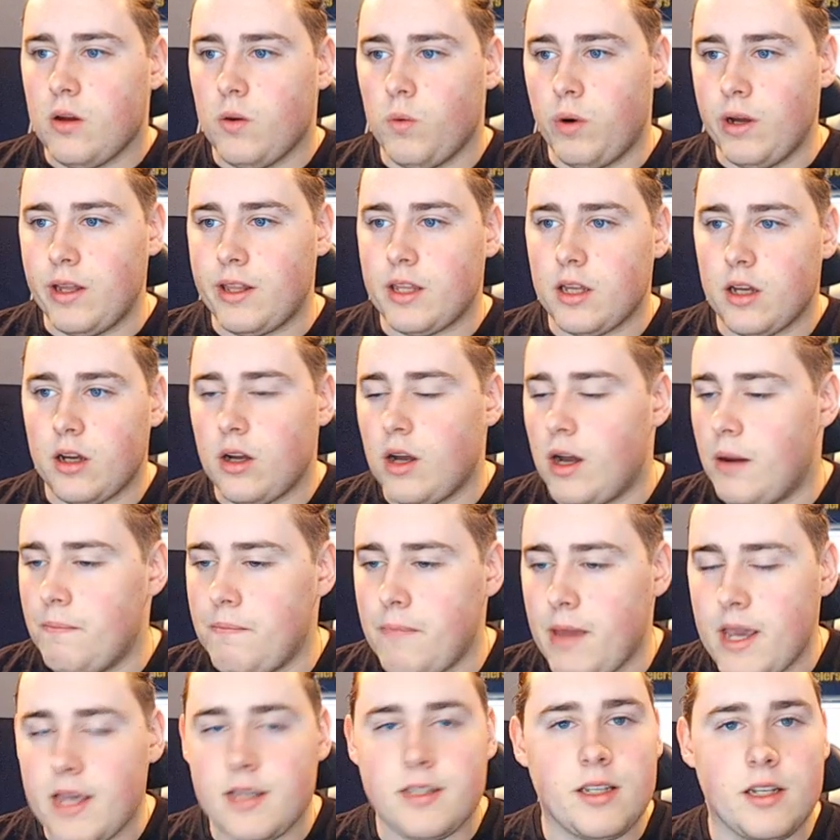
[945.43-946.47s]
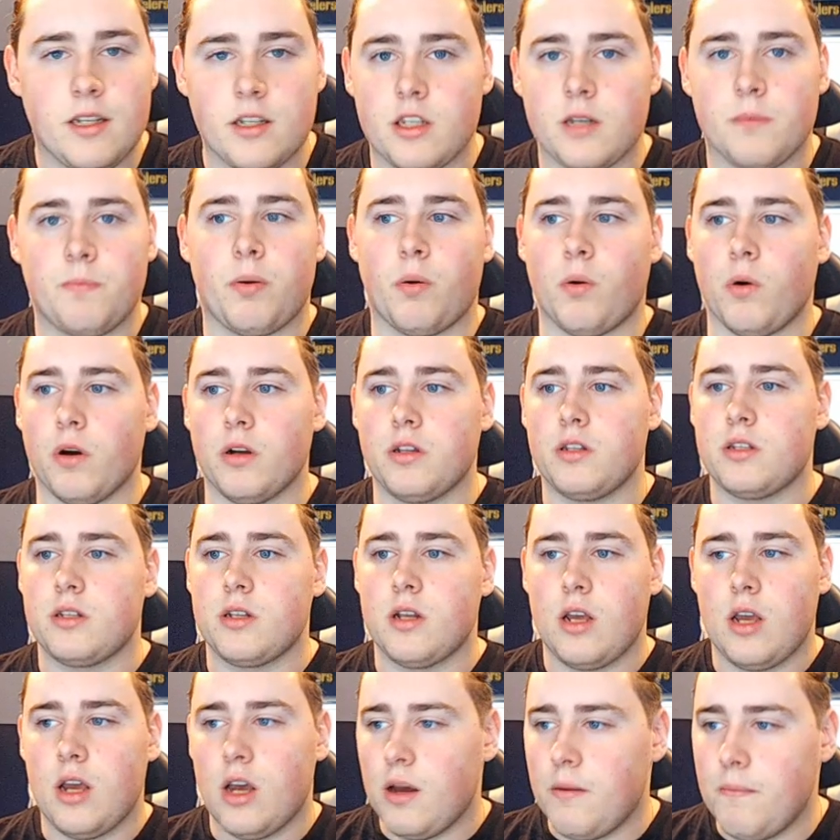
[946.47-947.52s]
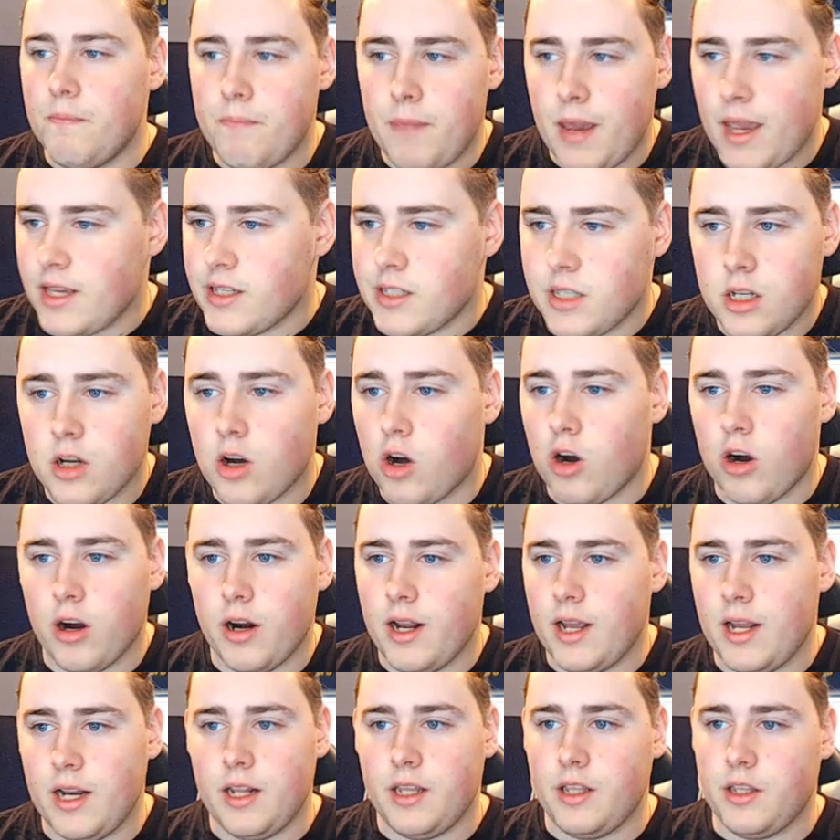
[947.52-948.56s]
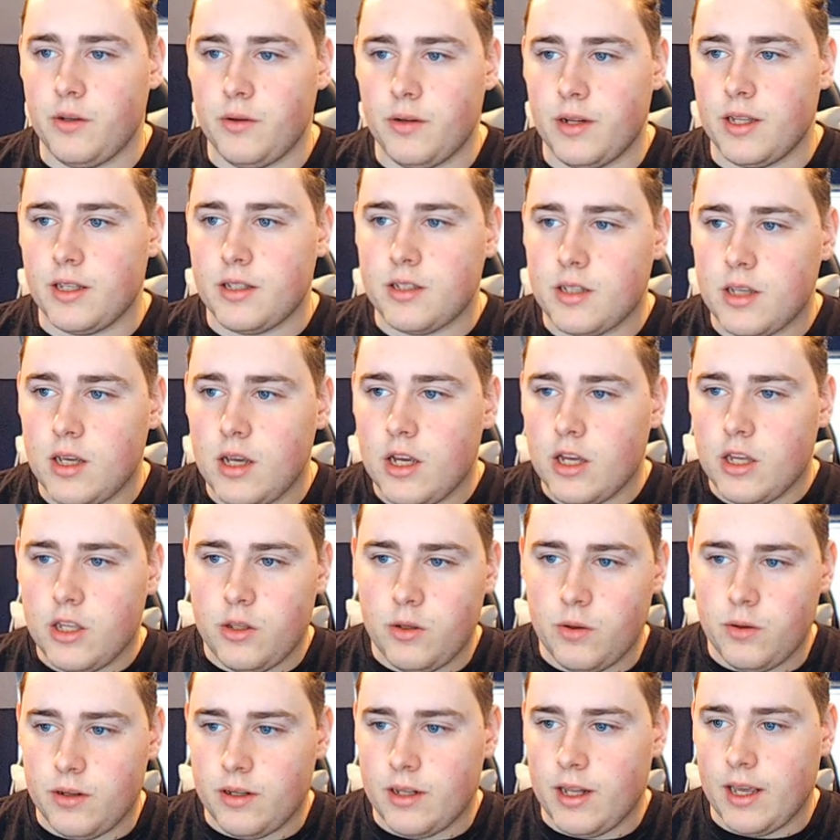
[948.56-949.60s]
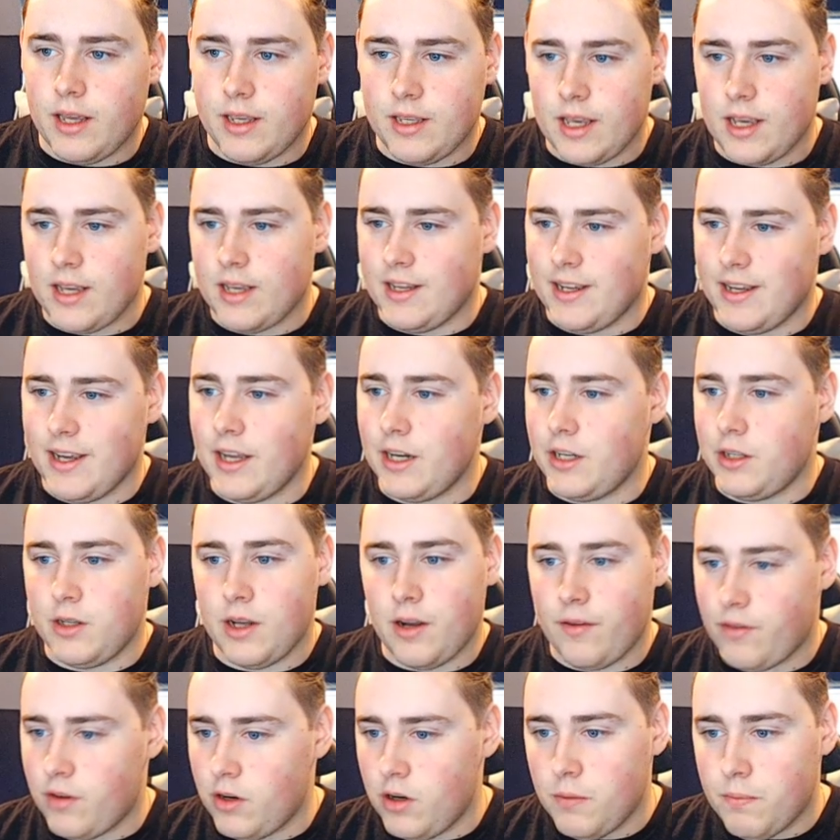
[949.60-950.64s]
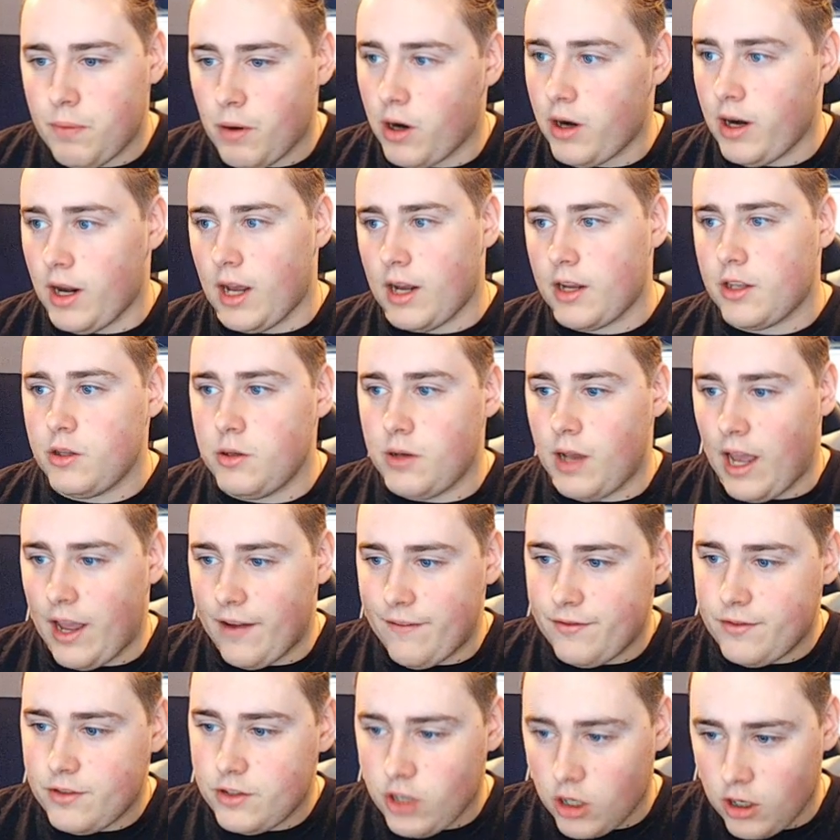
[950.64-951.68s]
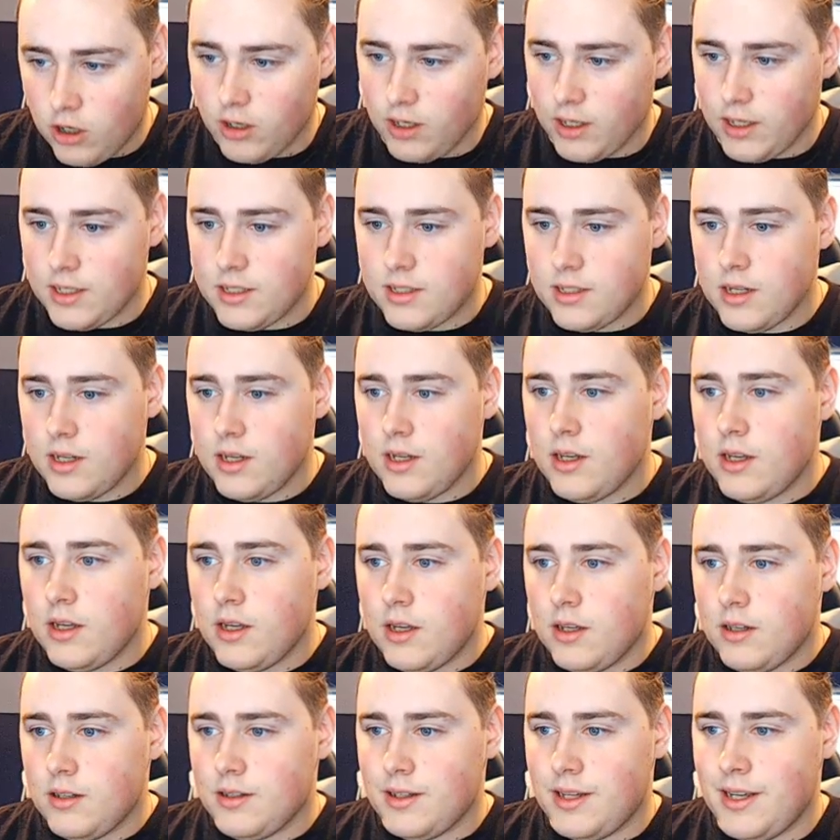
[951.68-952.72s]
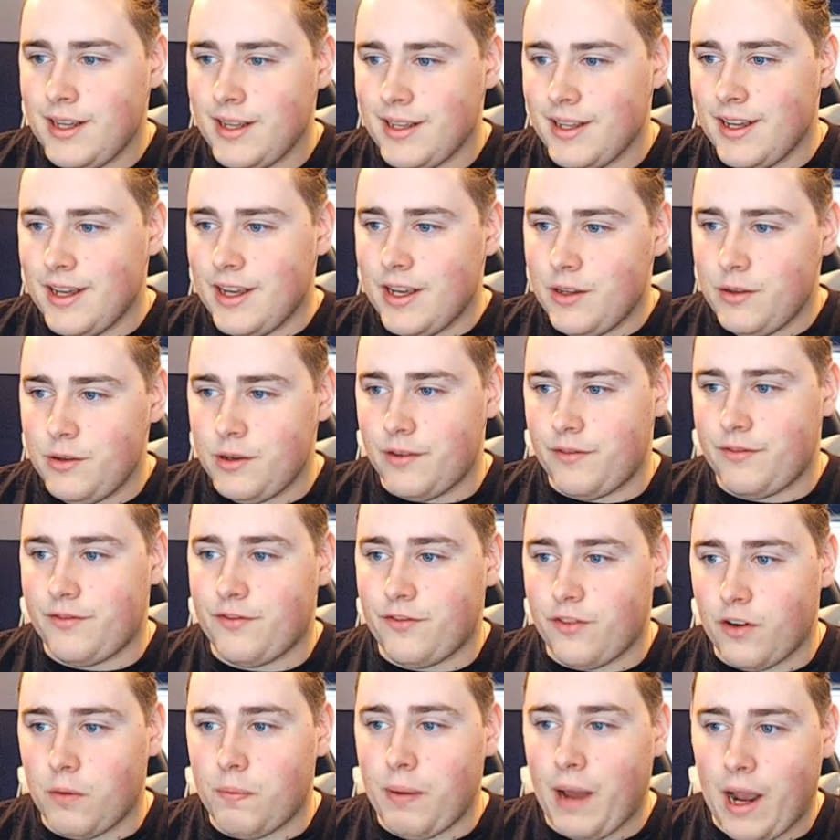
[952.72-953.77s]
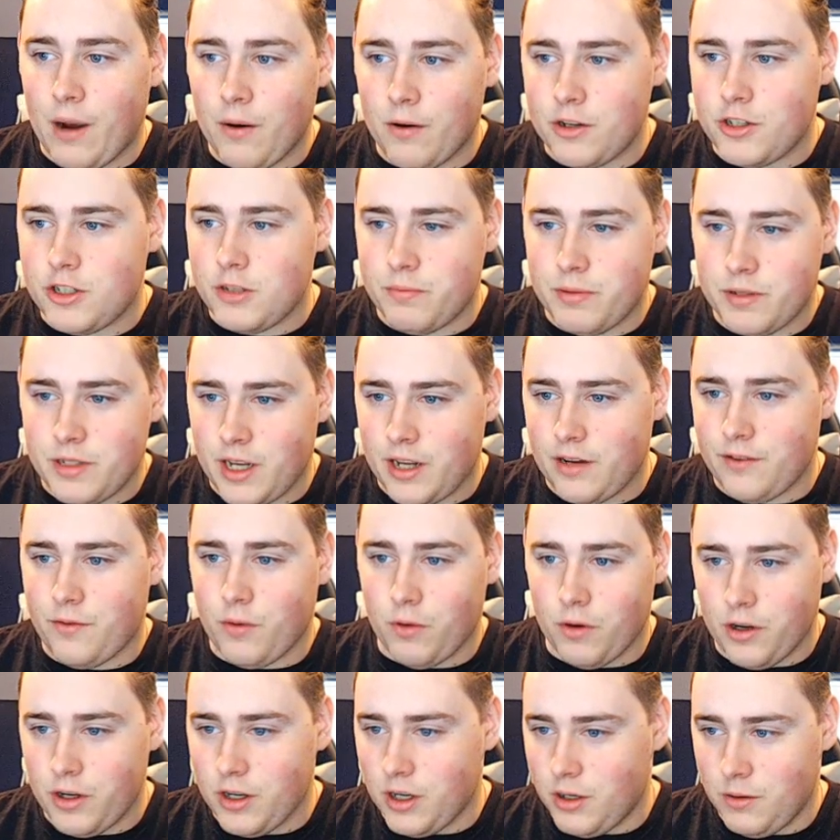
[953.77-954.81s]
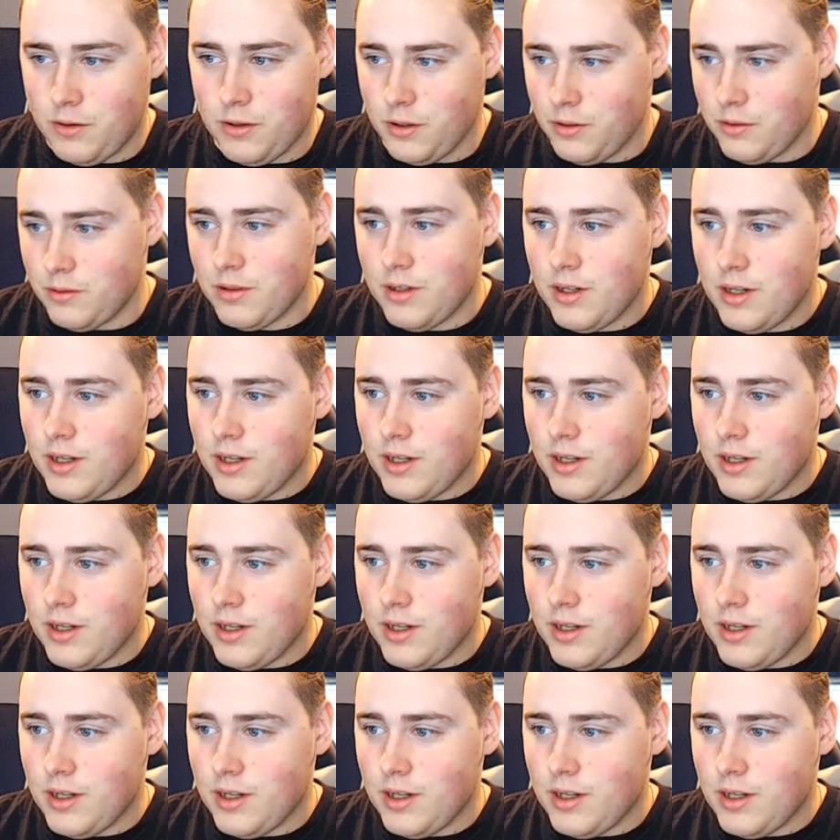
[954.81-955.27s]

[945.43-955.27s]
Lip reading: with amazing supports, amazing hard-hitting units. Again, you have the new Bardock, you have Turles, you have full power Super Saiyan 4 Goku.